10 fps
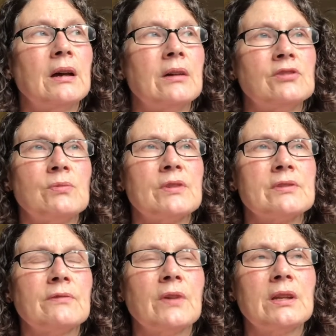She wasn't
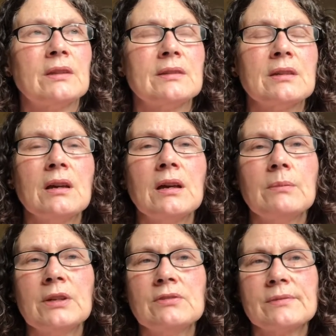a friend at the time,
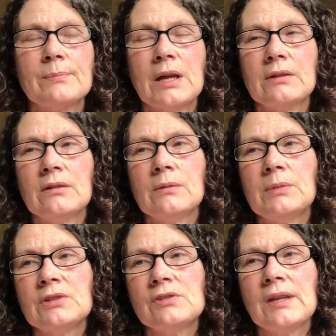I just met her,
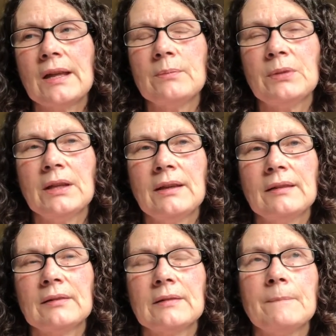but she had a
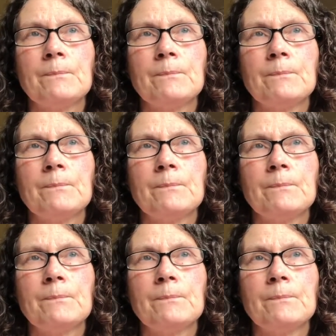place,